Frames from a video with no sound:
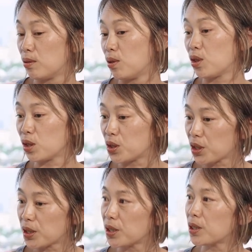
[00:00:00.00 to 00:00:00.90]
the
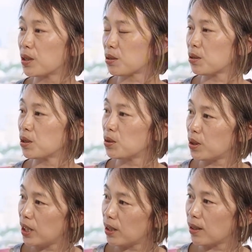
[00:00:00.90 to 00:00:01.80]
culture also
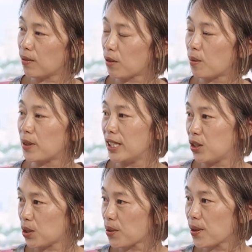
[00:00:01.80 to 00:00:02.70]
from
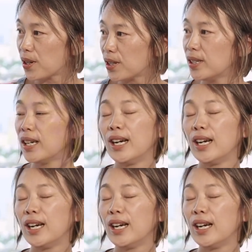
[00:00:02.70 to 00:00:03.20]
each other,